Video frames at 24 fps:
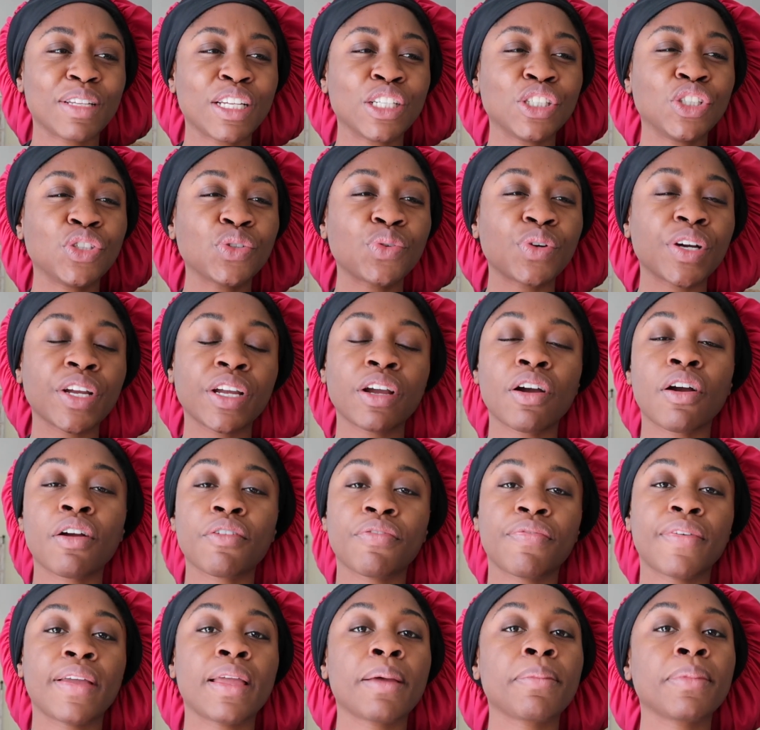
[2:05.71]
enjoying our
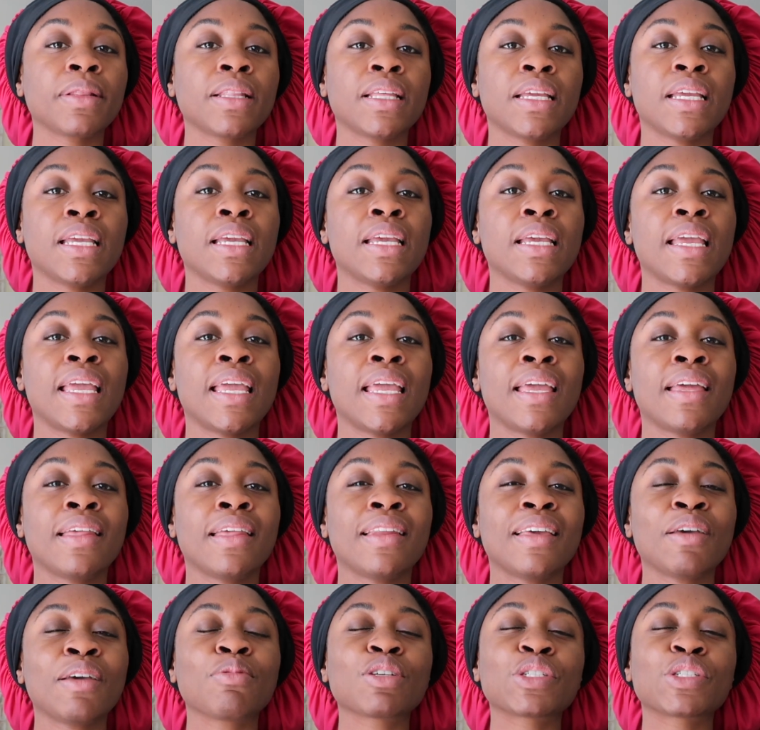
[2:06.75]
family
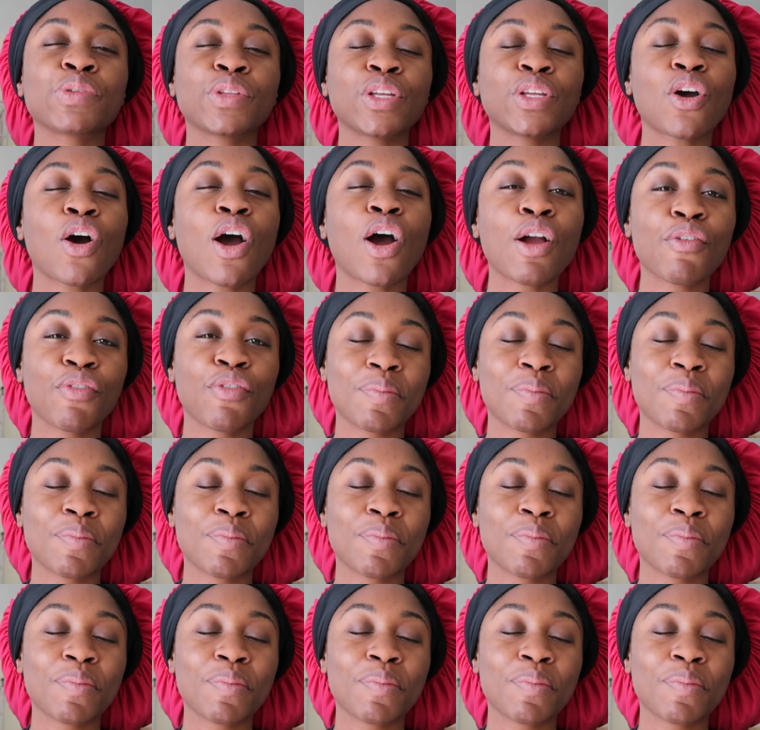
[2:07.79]
and it was really hard